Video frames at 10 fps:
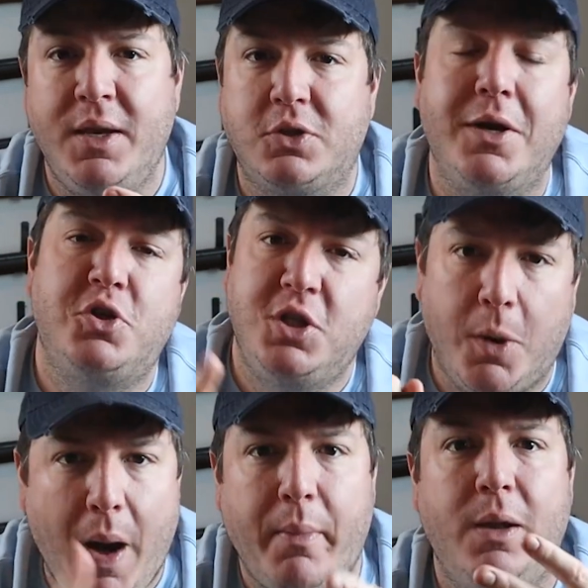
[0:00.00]
administration,
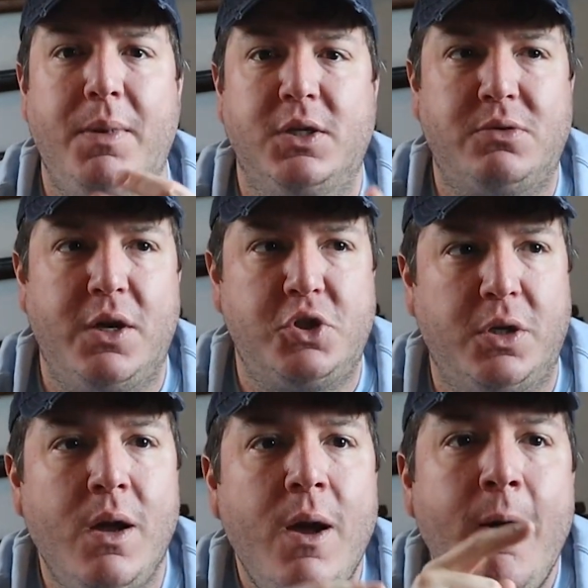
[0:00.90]
the Obama
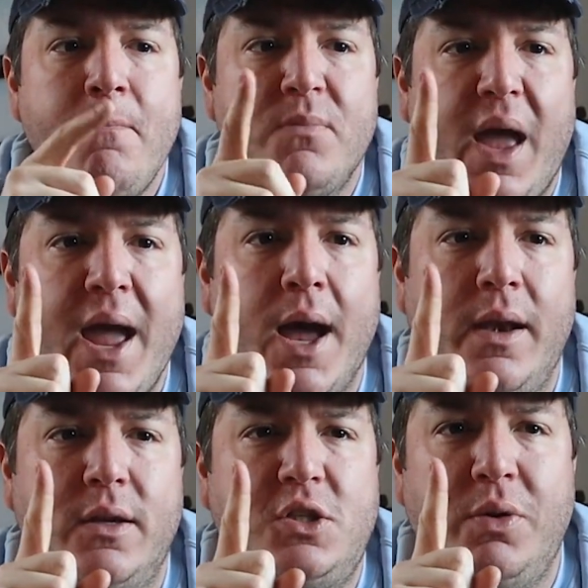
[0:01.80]
administration,
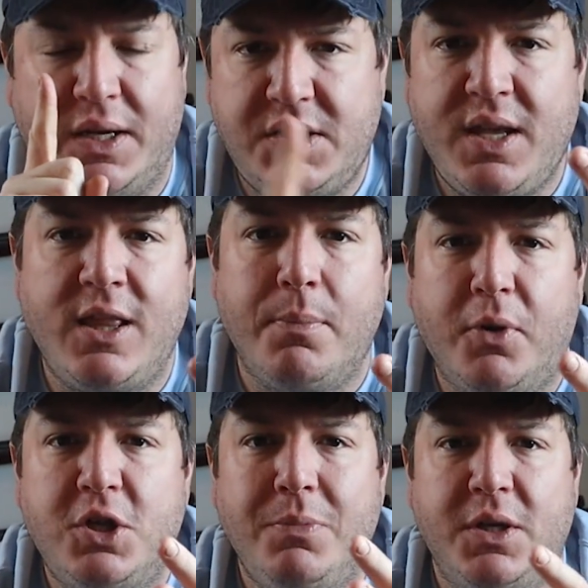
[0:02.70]
and to an extent, the
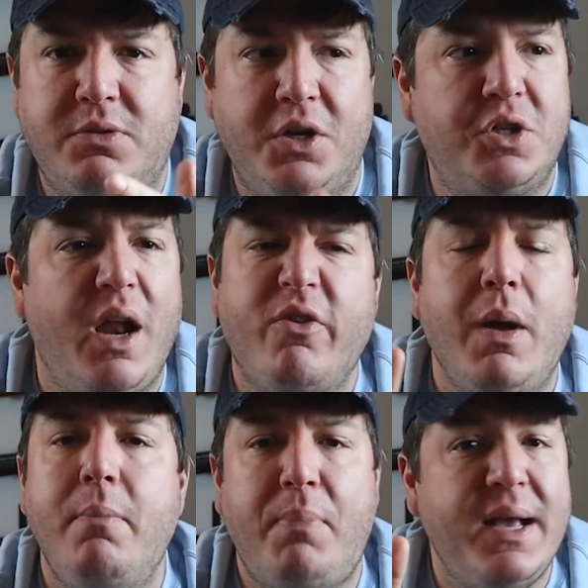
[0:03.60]
Bush administration and
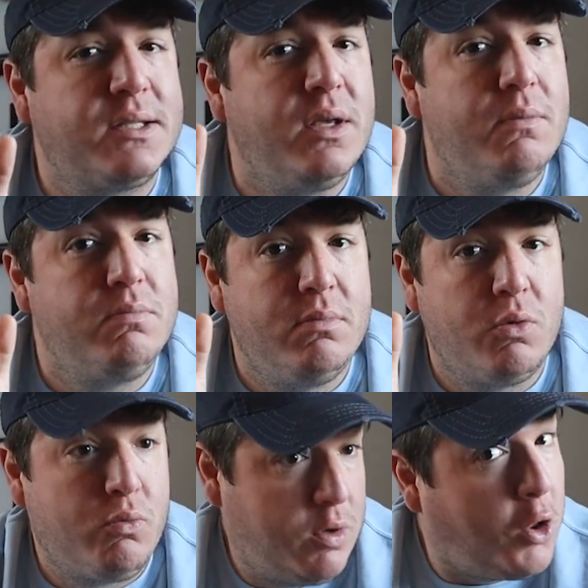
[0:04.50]
everybody basically,
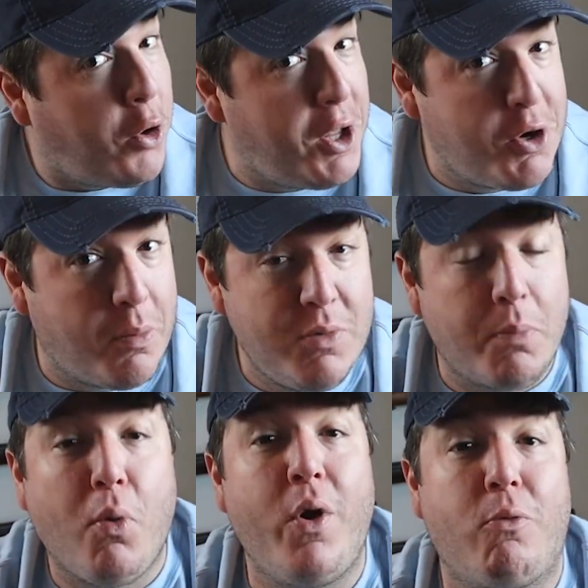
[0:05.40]
including your,
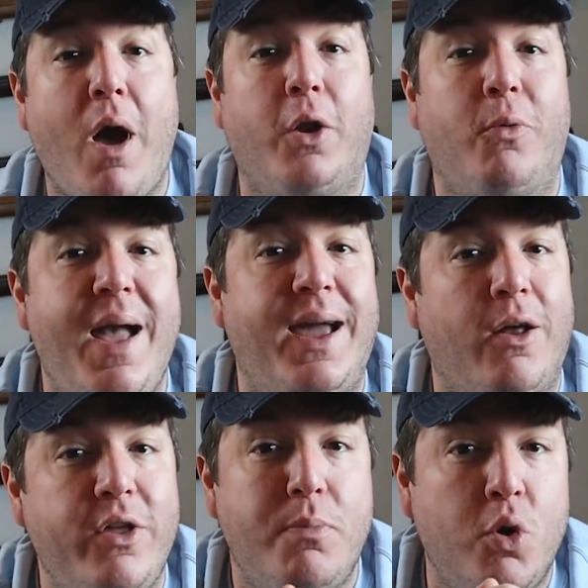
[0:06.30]
your boy Ronald Reagan,
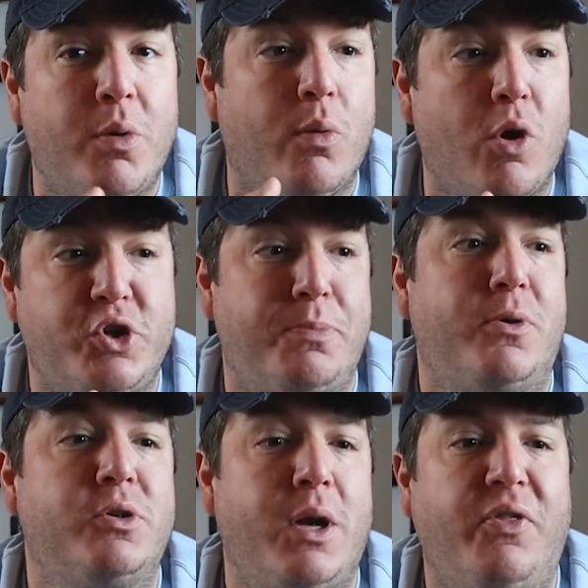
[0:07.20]
all you boomer
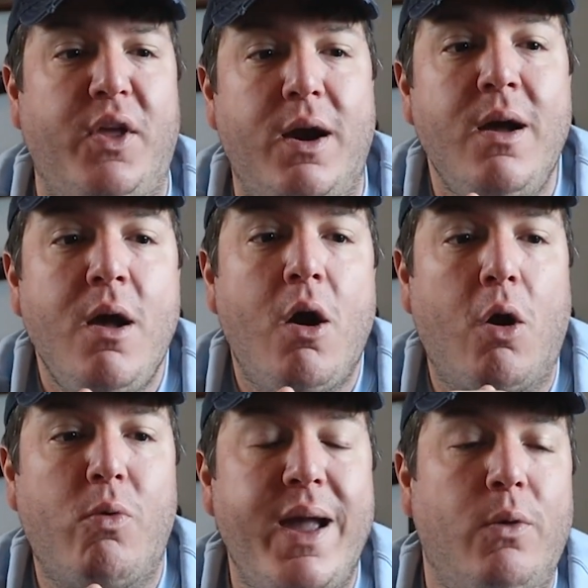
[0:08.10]
worshippers out there,
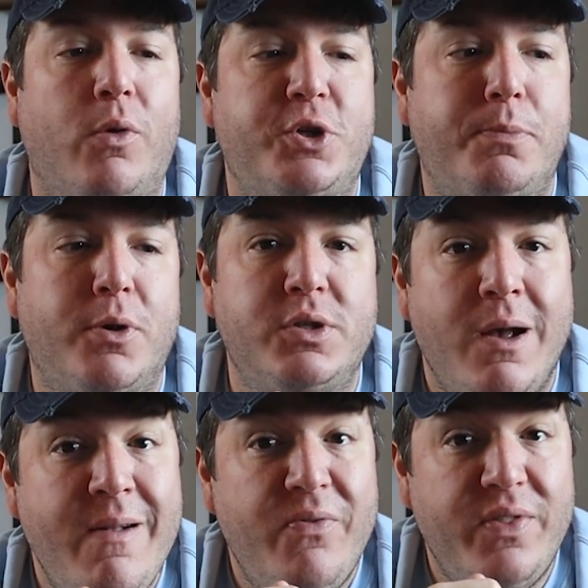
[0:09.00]
or Reagan worshippers,
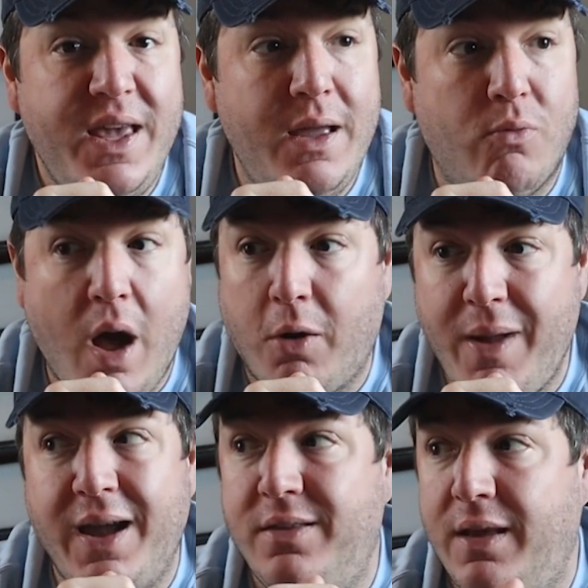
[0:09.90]
he, Ronald
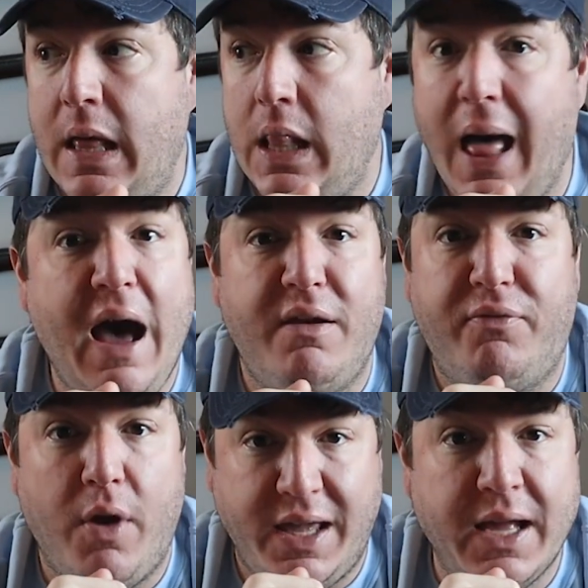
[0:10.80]
Reagan did a lot
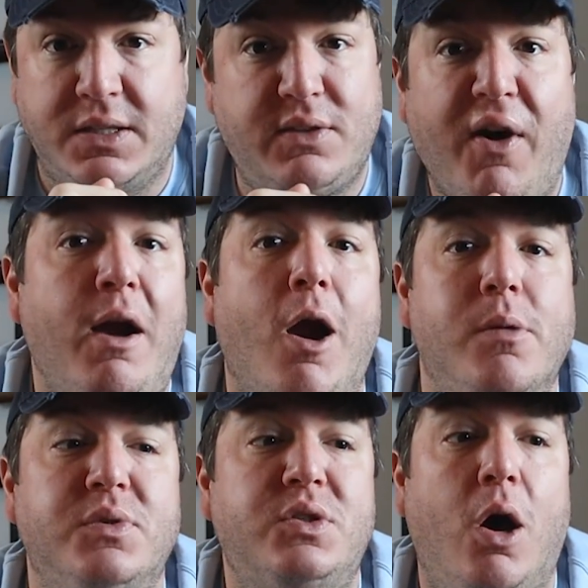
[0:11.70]
against
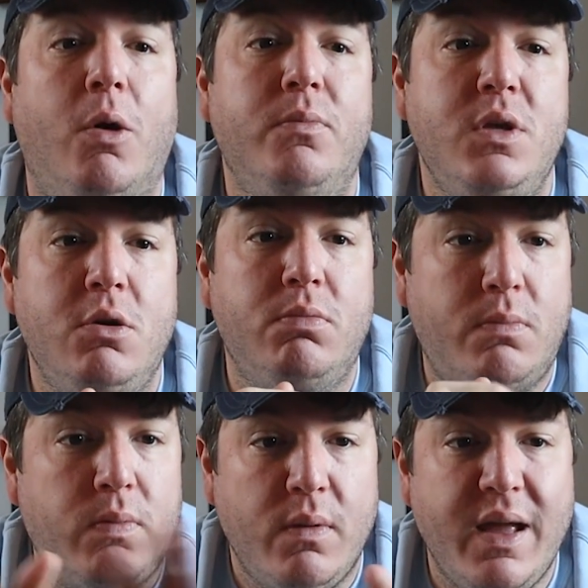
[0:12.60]
firearms. So you,
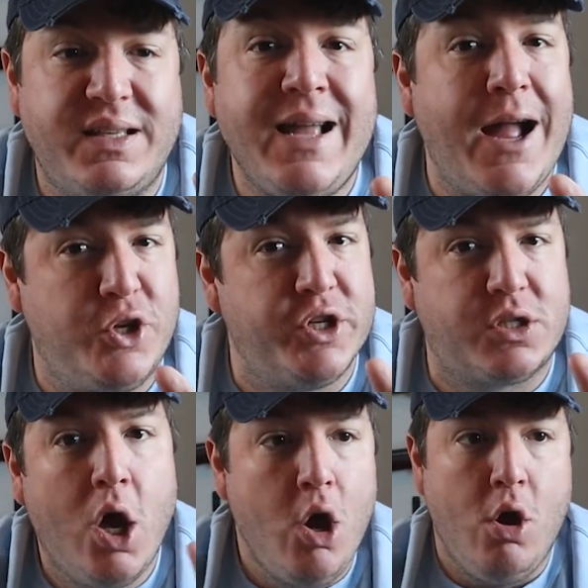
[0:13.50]
it's not
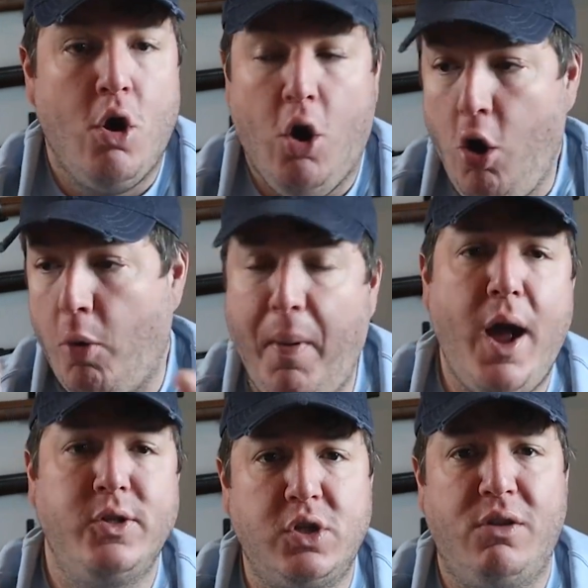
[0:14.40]
just, oh,
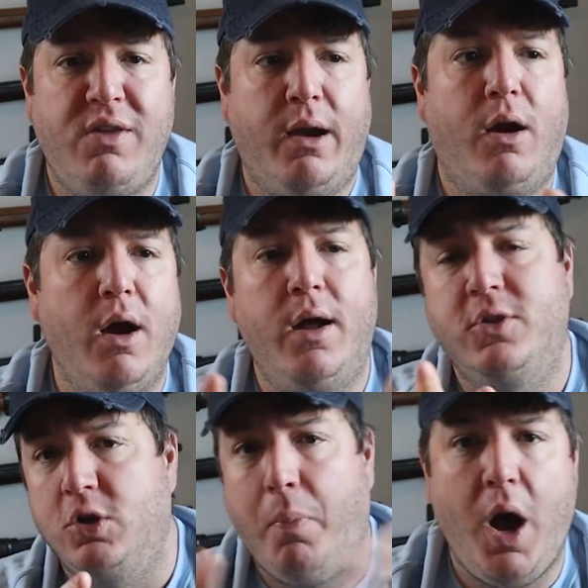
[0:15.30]
Biden's going to take our
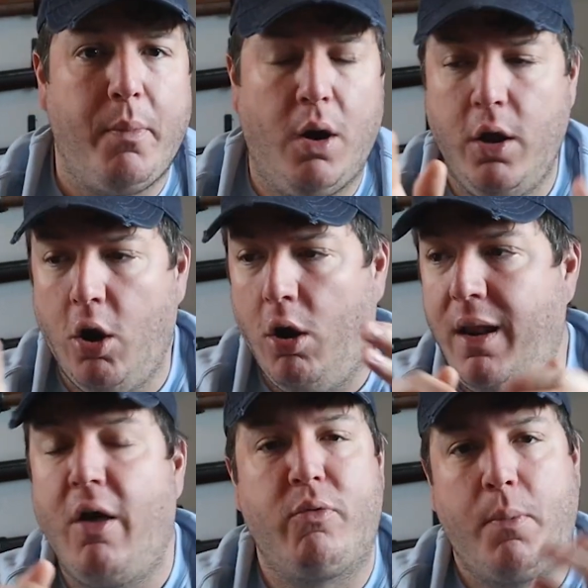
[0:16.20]
guns, Obama, you know,
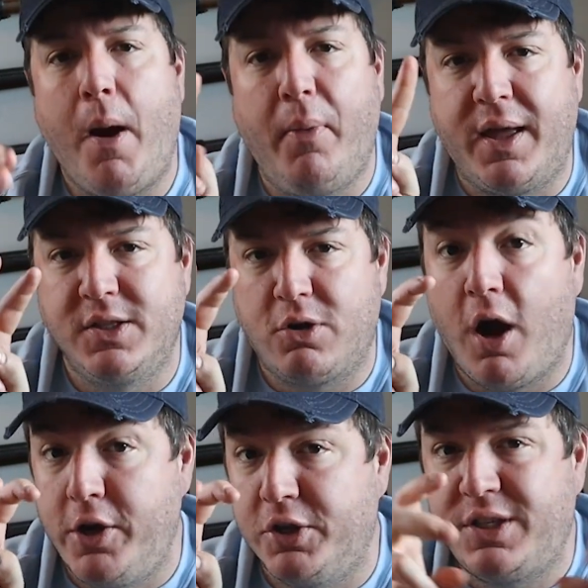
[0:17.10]
and all the Republicans are
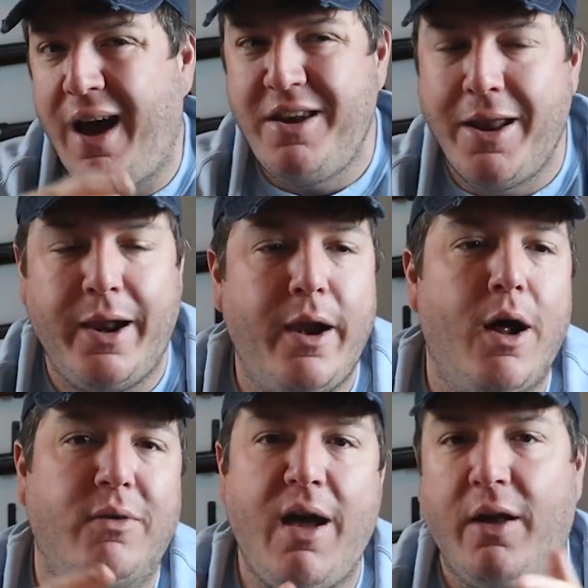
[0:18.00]
on your side. No, no, no,
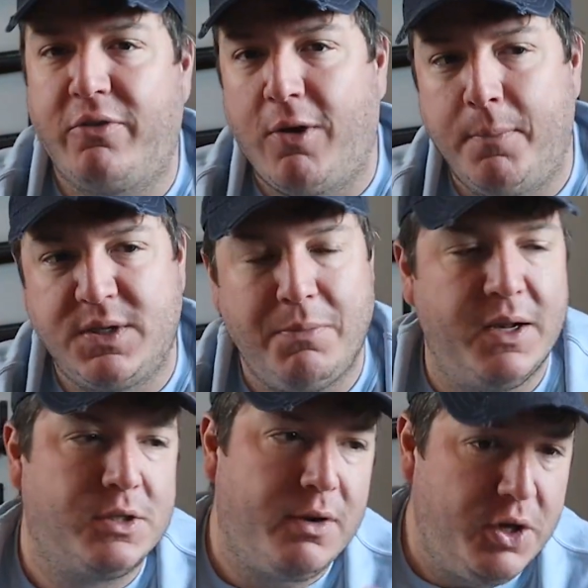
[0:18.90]
no. Donald Trump's
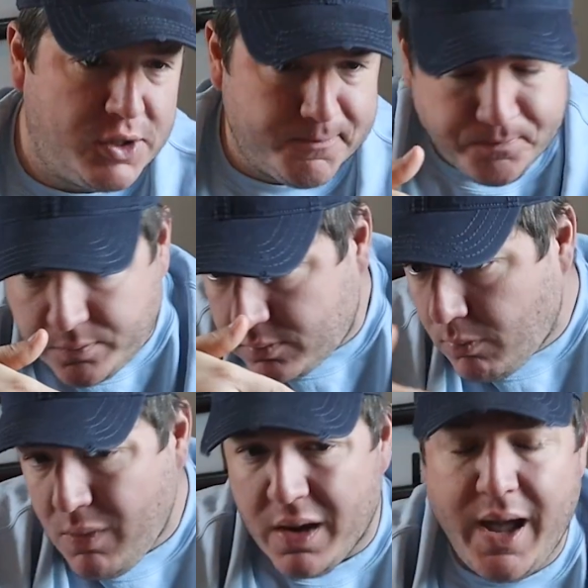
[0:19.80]
administration
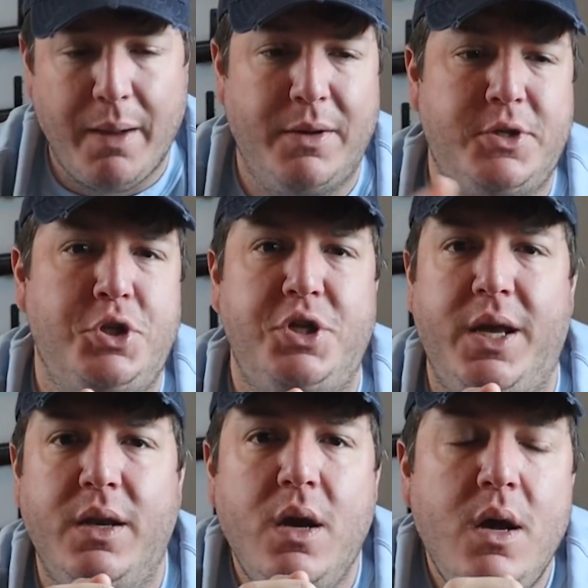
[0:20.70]
got a bunch of
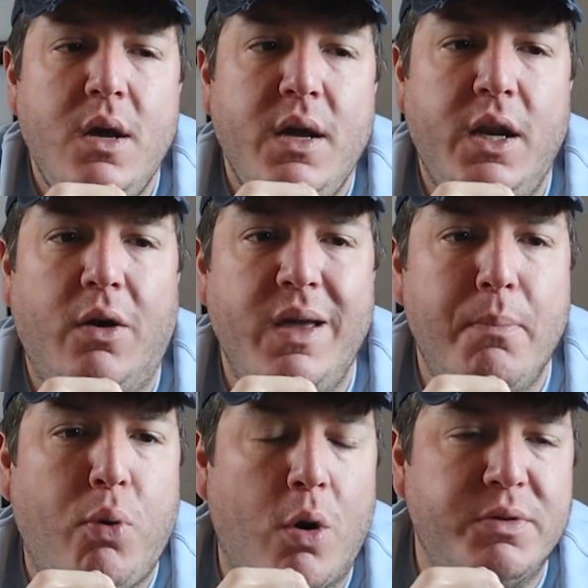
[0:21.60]
shit, you know,
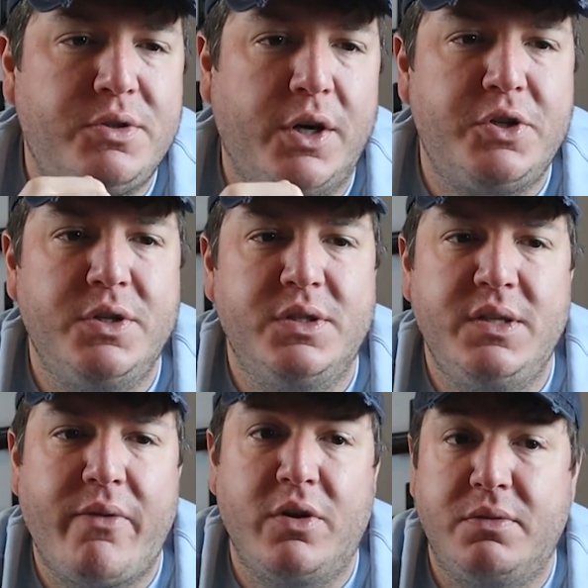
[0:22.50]
import restrictions
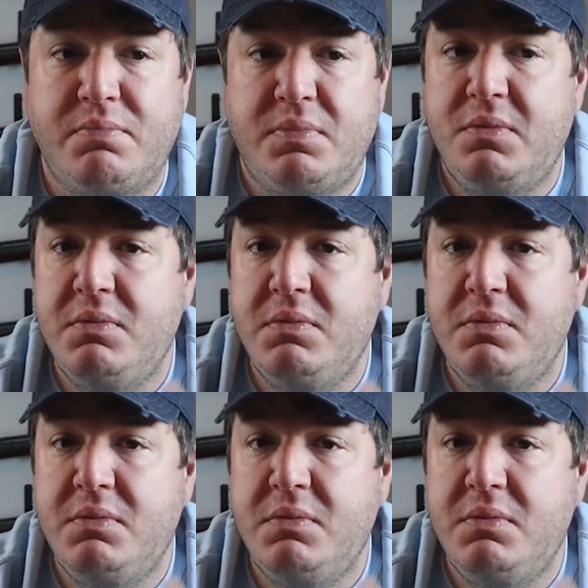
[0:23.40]
and never